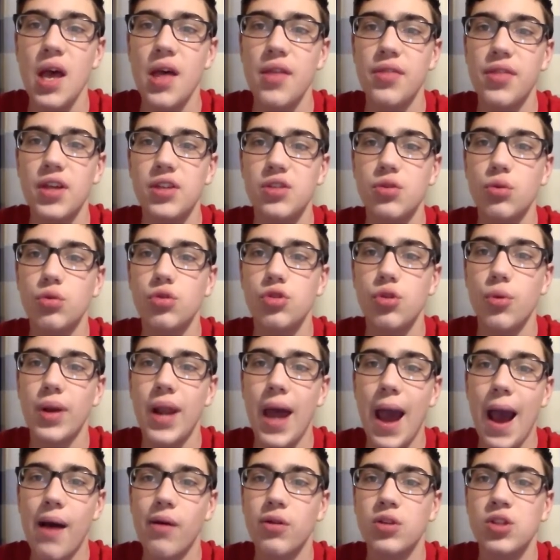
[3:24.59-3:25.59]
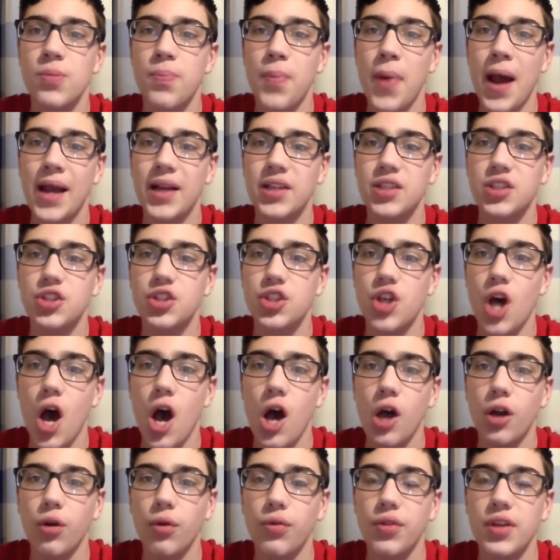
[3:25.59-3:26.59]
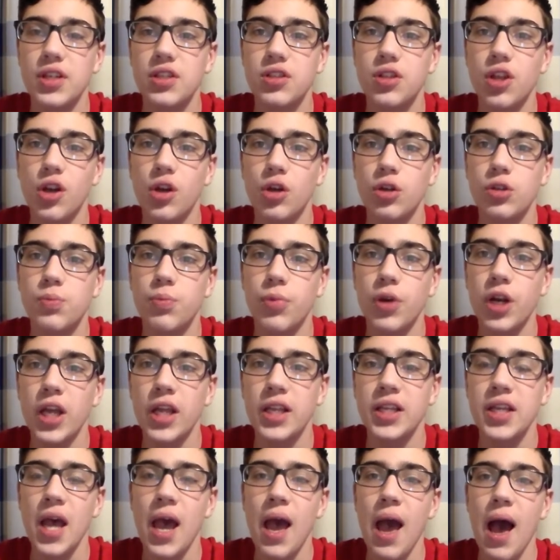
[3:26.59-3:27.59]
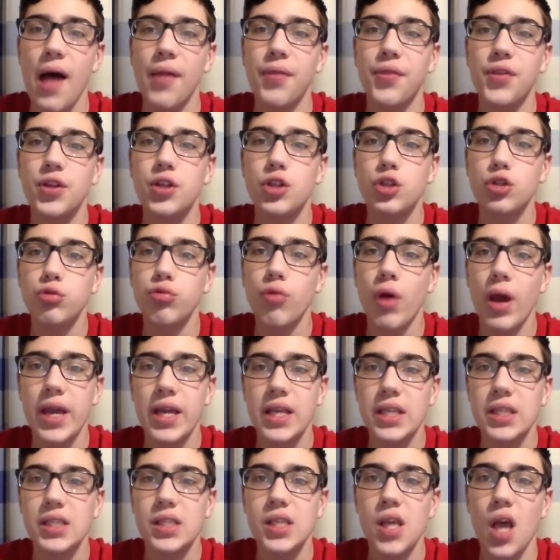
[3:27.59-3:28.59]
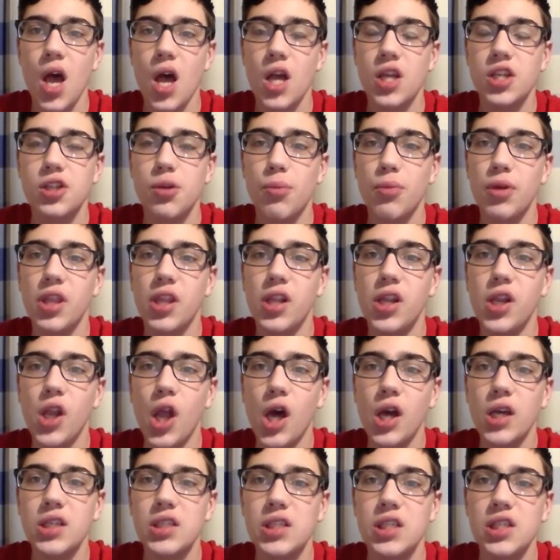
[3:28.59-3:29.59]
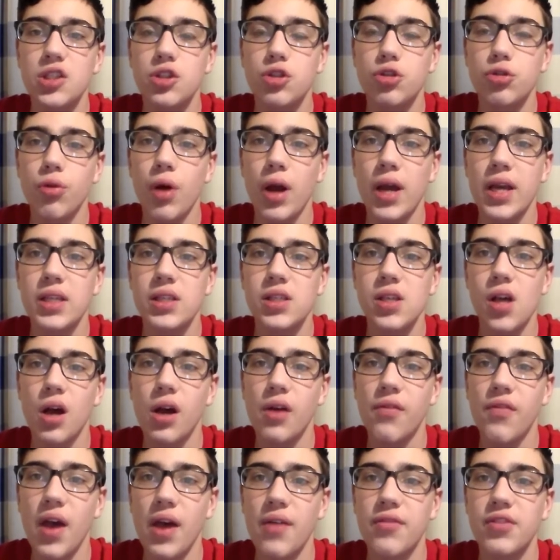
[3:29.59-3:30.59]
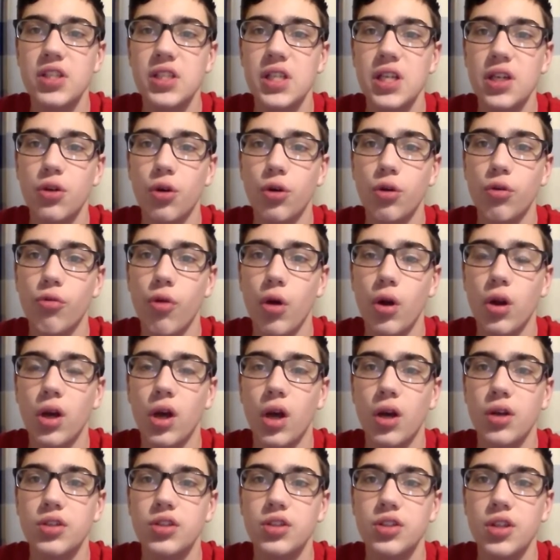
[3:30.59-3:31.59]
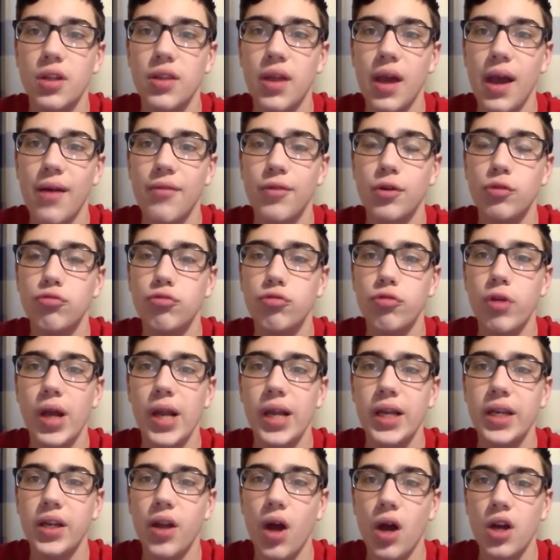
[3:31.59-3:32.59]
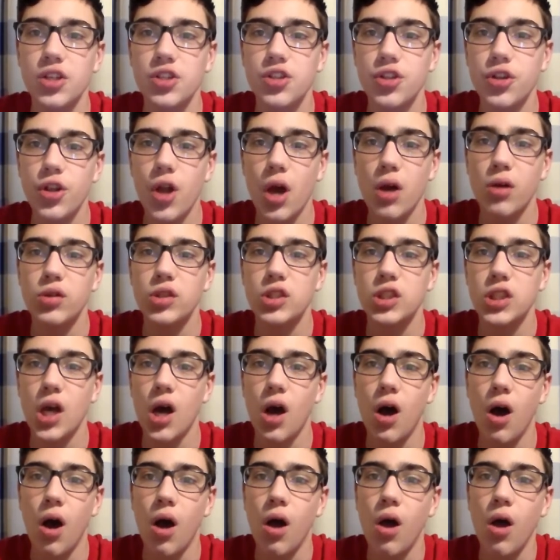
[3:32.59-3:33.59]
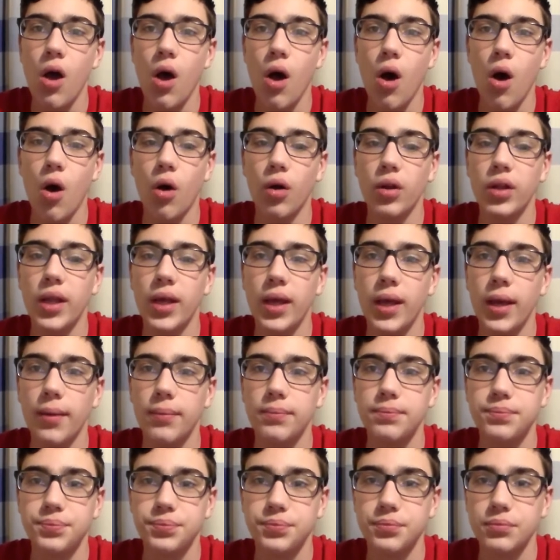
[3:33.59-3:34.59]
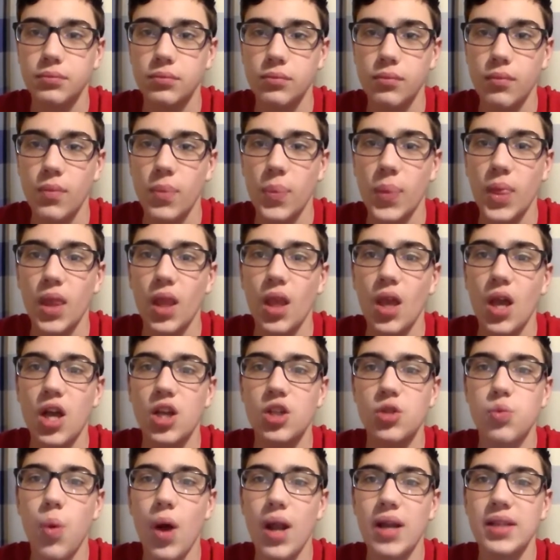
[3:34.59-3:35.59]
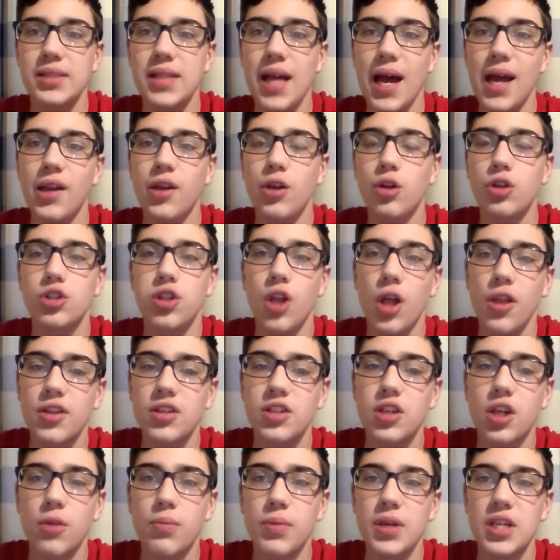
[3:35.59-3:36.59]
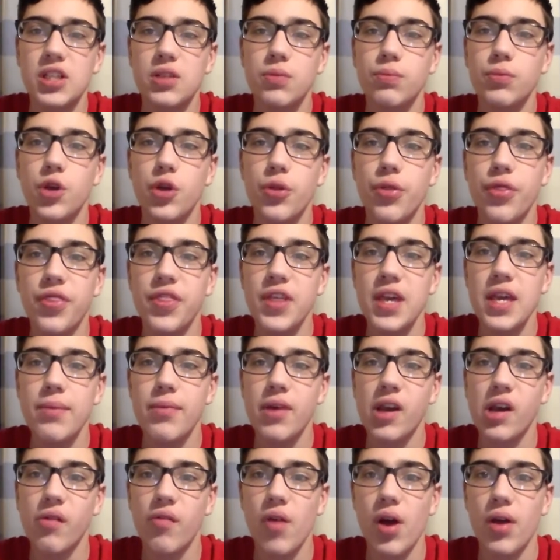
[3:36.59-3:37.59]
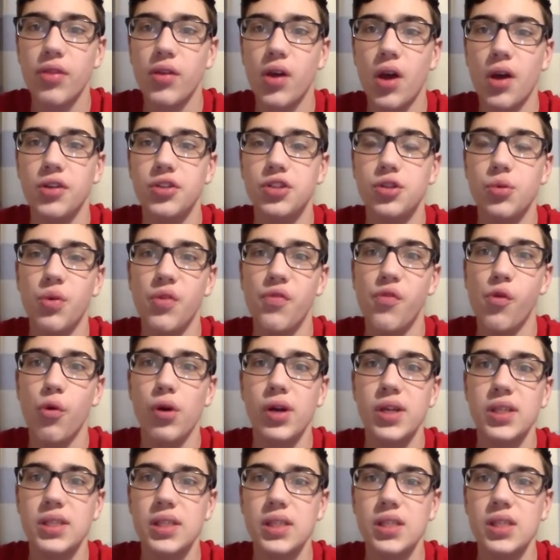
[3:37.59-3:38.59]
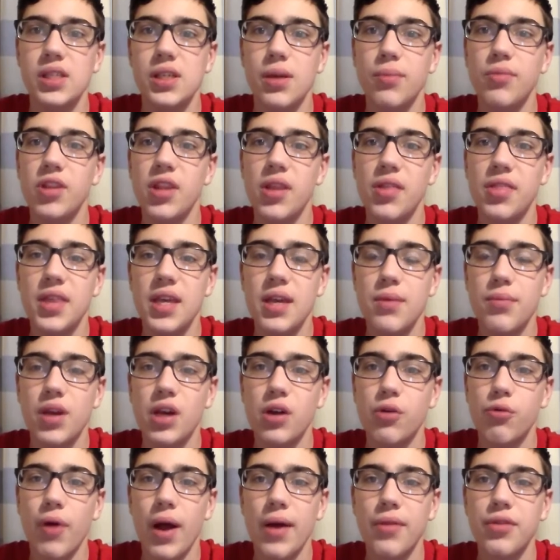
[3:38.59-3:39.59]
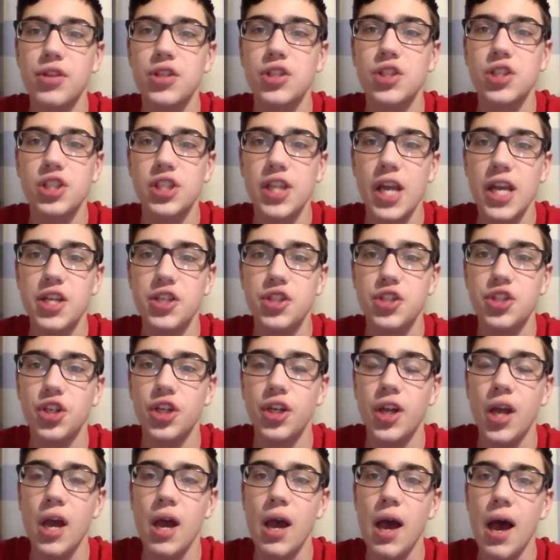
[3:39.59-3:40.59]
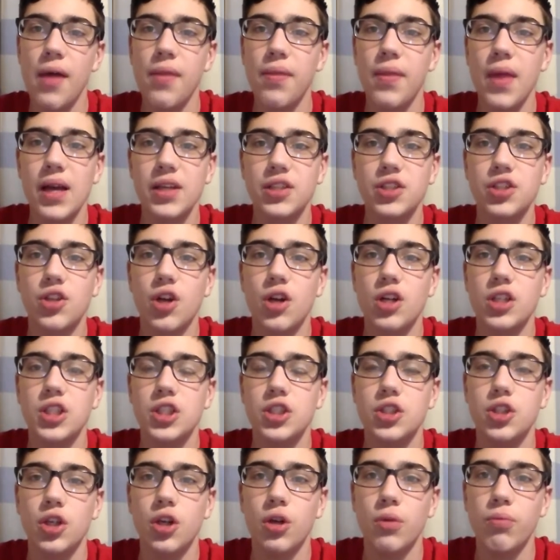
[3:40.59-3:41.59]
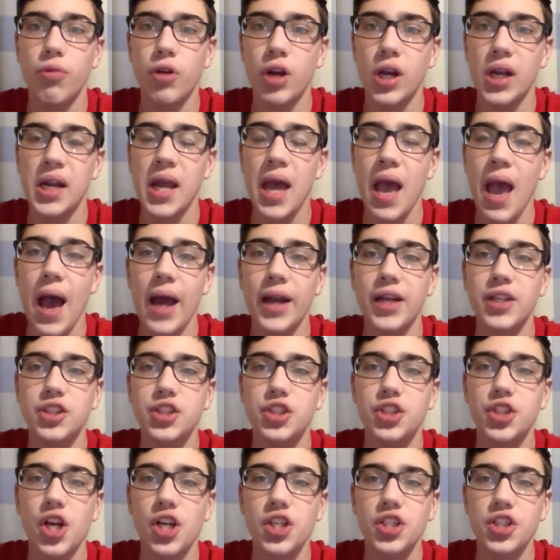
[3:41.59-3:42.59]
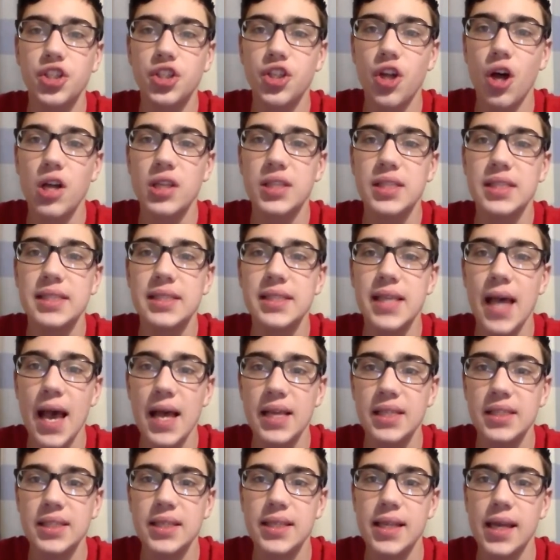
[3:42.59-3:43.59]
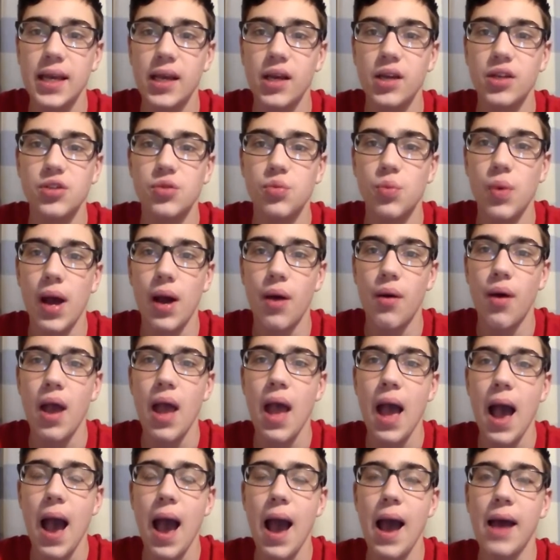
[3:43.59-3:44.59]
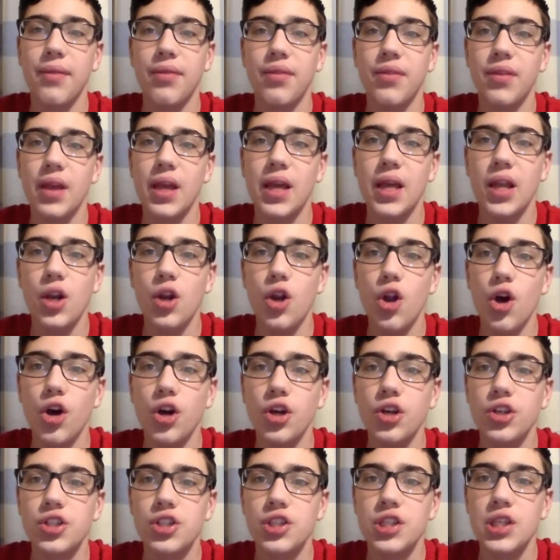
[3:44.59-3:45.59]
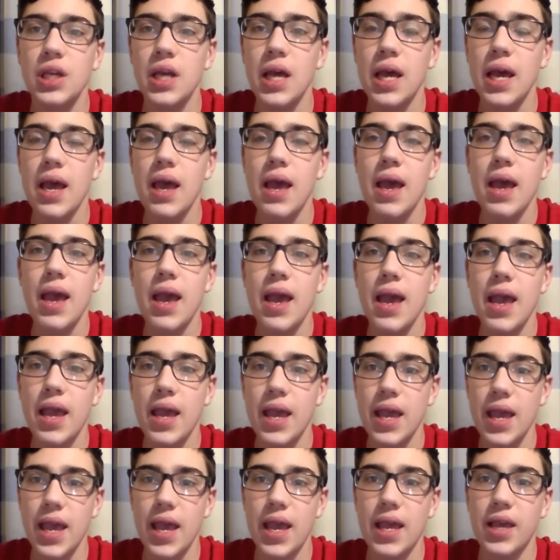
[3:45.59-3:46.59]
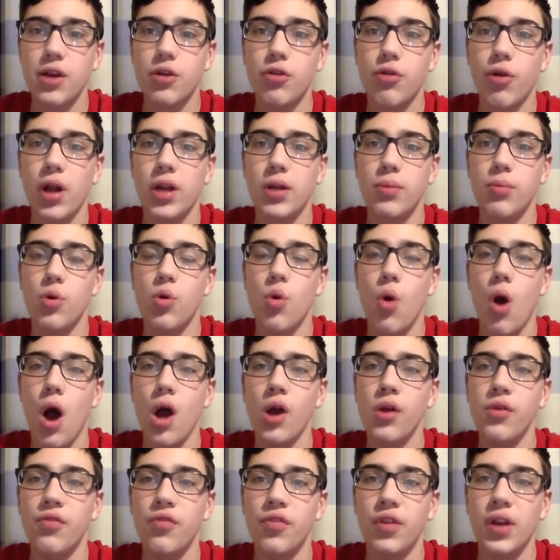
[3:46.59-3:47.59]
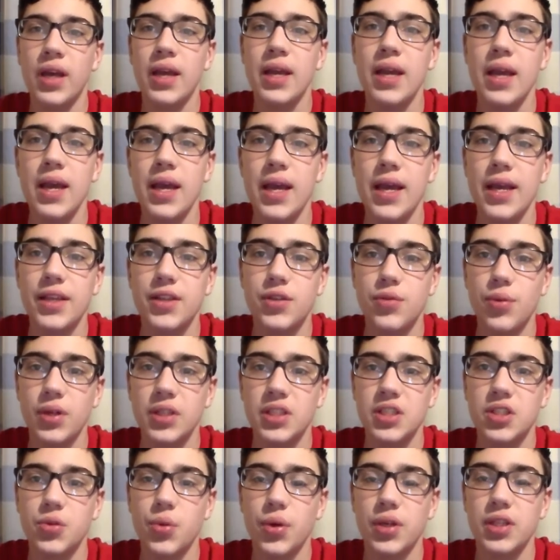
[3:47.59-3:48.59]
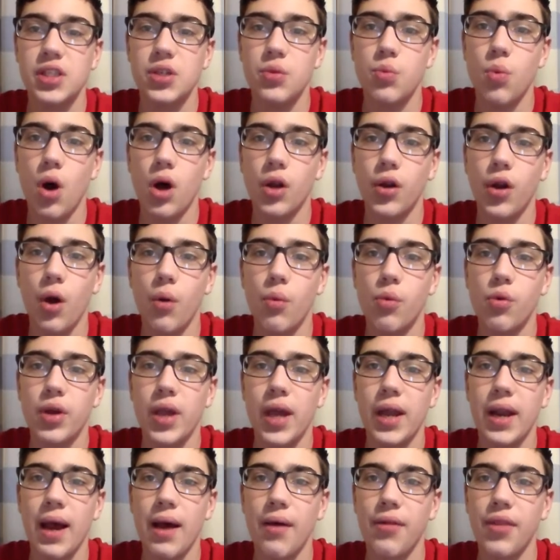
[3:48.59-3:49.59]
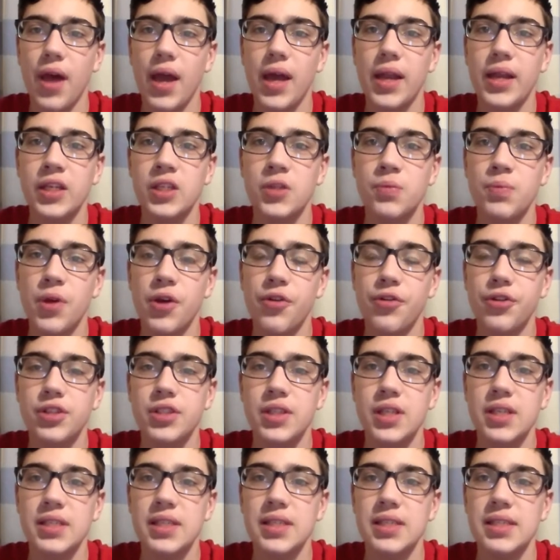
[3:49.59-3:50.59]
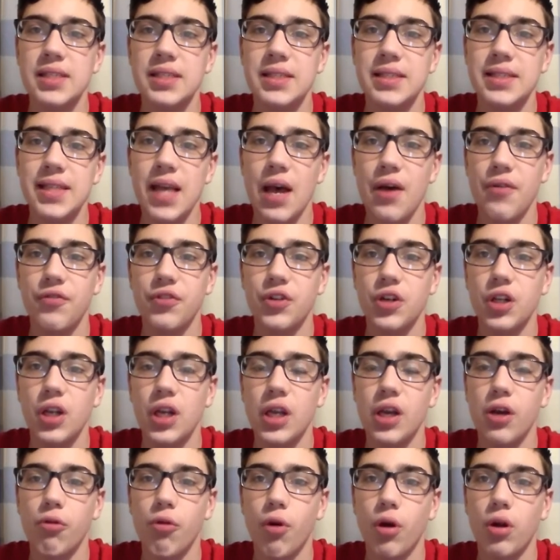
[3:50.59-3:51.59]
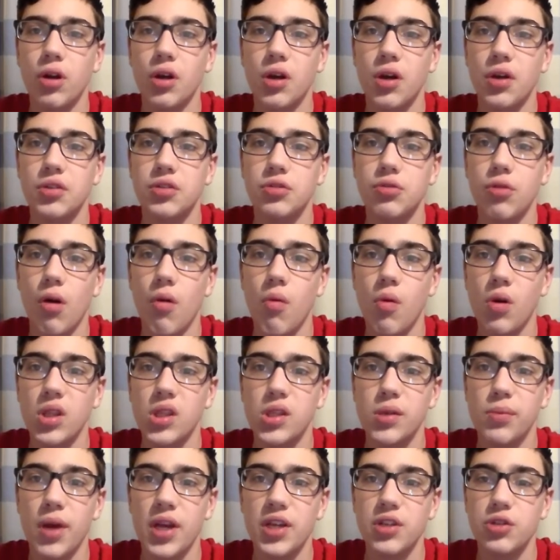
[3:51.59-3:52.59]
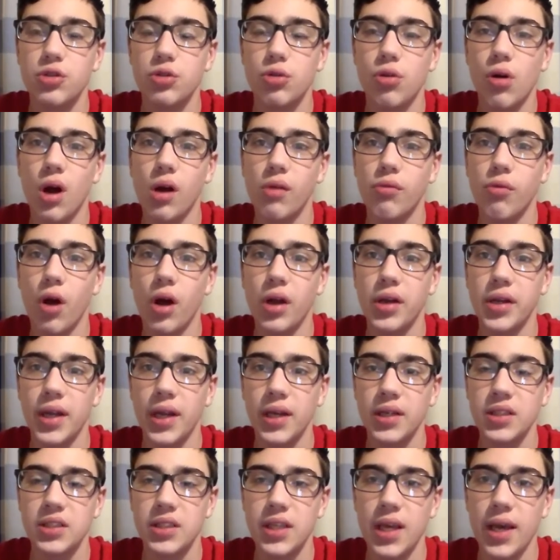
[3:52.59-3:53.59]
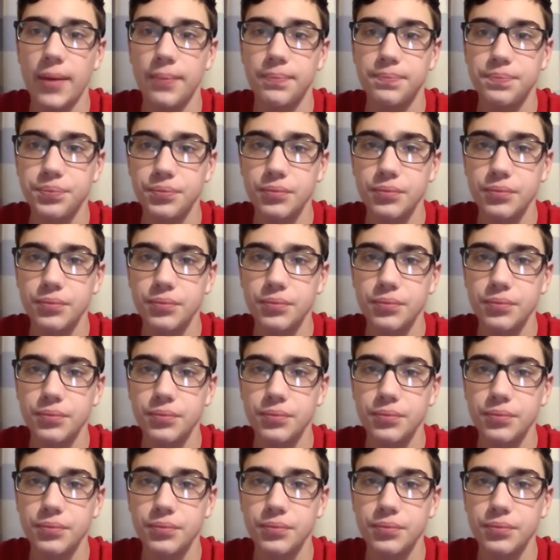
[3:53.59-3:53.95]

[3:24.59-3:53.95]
There's also an outer banked turn on this that looks brilliant and the trains are some of the nicest trains I've ever seen on a roller coaster. They have a really nice nose car on here as well as that, it looks like there's going to be some good theming around the coaster. We've already seen some of the theming around the station, and that's starting to look brilliant. And it's just started testing as well, and it looks incredible. Hopefully, in 2021, I will get out there and experience this. This is definitely a roller coaster I want to make sure I ride next year.